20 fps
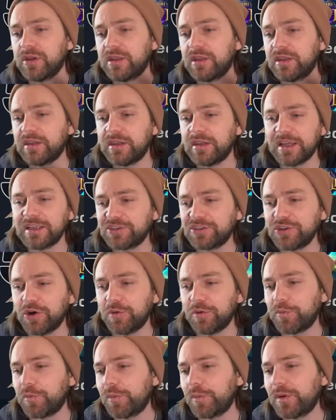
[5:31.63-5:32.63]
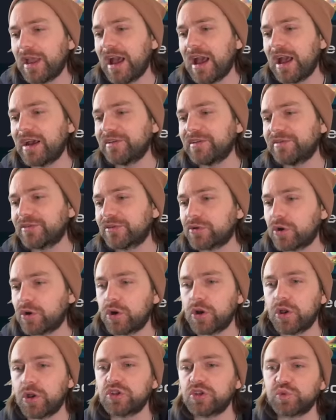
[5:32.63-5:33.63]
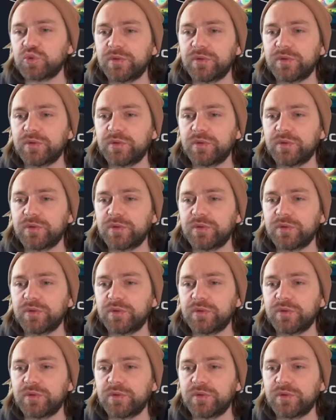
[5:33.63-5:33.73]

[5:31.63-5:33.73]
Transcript: Next up, we have Chronos.